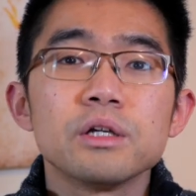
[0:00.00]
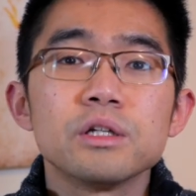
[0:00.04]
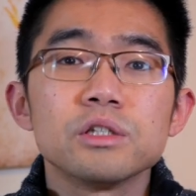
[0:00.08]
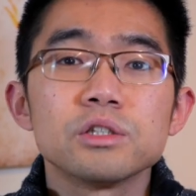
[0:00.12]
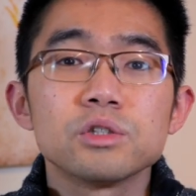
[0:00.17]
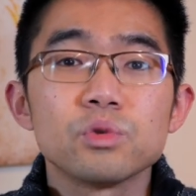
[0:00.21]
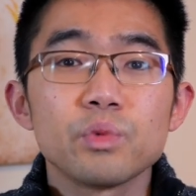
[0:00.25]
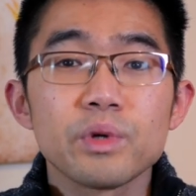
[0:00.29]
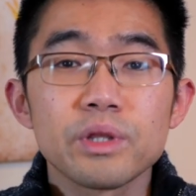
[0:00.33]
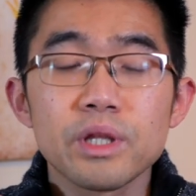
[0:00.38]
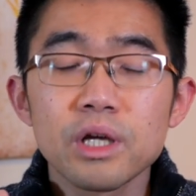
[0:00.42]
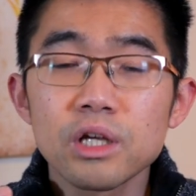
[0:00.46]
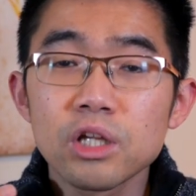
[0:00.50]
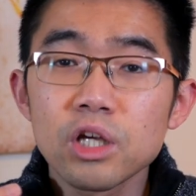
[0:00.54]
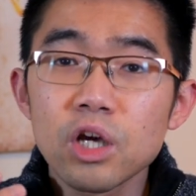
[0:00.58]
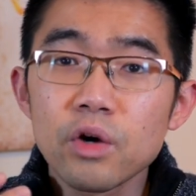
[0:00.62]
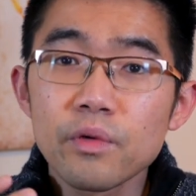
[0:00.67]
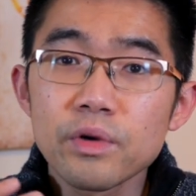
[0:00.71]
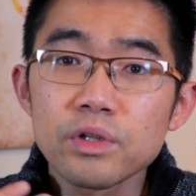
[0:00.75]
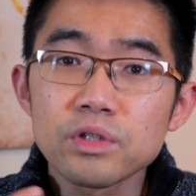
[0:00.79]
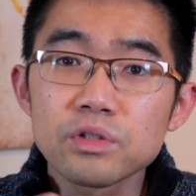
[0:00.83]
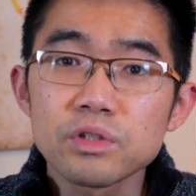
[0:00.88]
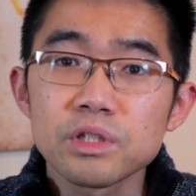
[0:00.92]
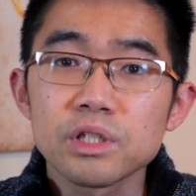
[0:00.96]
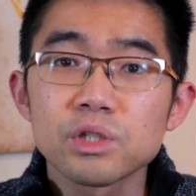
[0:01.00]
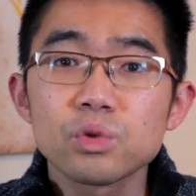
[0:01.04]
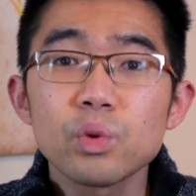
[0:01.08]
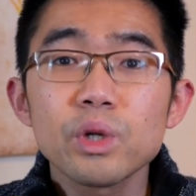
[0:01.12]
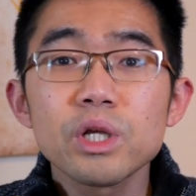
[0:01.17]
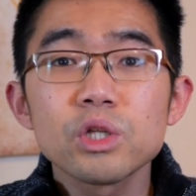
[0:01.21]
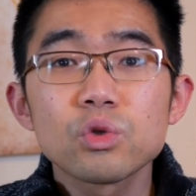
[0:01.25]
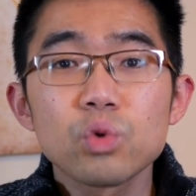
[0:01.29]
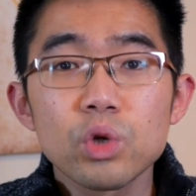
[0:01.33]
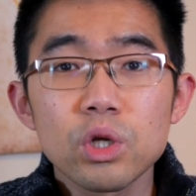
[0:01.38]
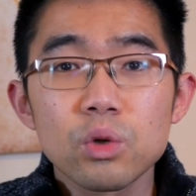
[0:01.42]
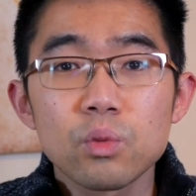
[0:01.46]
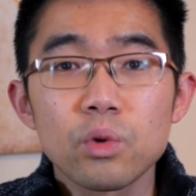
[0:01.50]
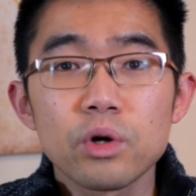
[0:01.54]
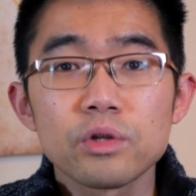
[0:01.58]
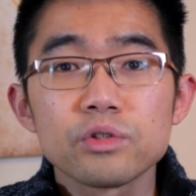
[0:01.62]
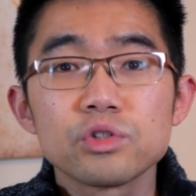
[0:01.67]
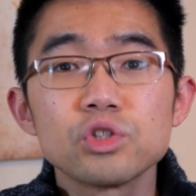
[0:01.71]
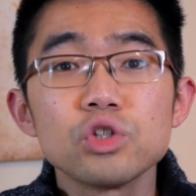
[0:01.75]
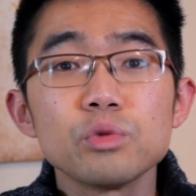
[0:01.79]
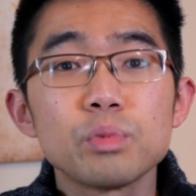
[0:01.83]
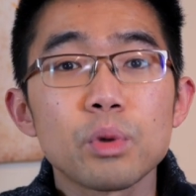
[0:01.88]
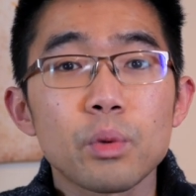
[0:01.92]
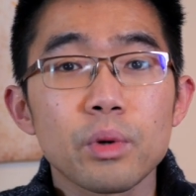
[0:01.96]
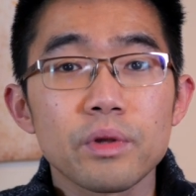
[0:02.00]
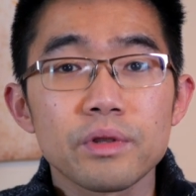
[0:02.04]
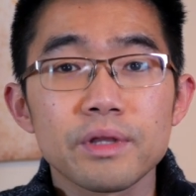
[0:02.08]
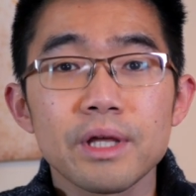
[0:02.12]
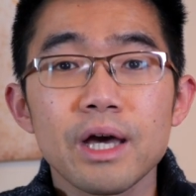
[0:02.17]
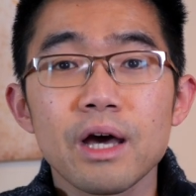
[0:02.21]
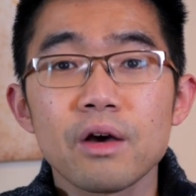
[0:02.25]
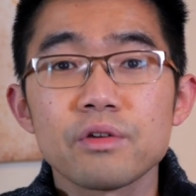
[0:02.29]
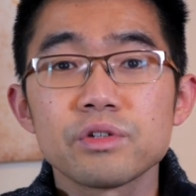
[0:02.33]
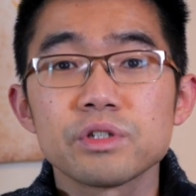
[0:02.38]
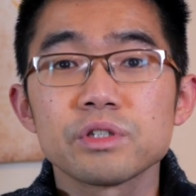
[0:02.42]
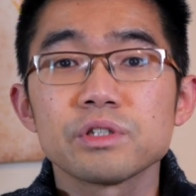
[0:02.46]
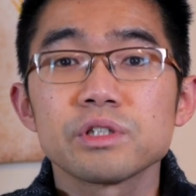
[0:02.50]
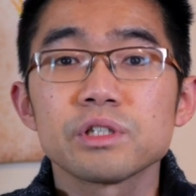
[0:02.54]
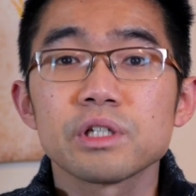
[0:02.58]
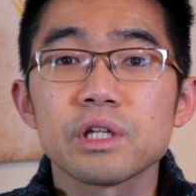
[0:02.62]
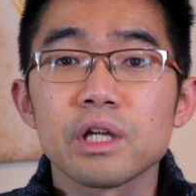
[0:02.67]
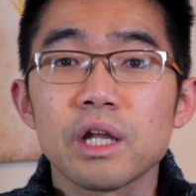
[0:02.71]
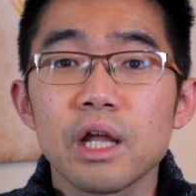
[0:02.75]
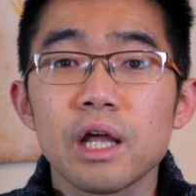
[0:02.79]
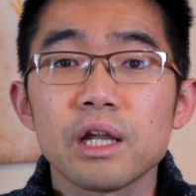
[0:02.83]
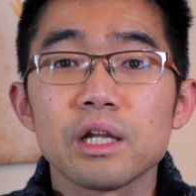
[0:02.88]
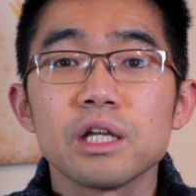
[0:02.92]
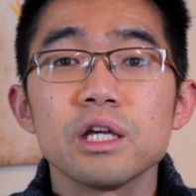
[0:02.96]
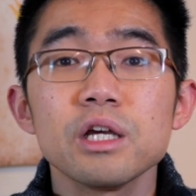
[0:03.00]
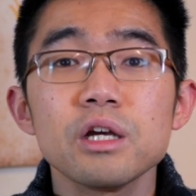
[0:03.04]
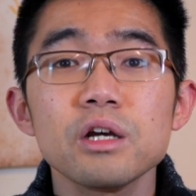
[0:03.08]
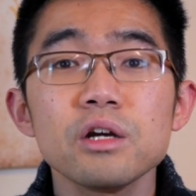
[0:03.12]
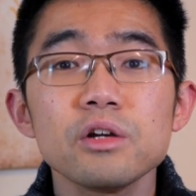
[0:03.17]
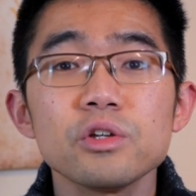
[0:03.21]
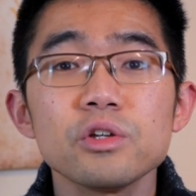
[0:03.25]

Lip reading: So we then go into the 2021 Super 1000s, and here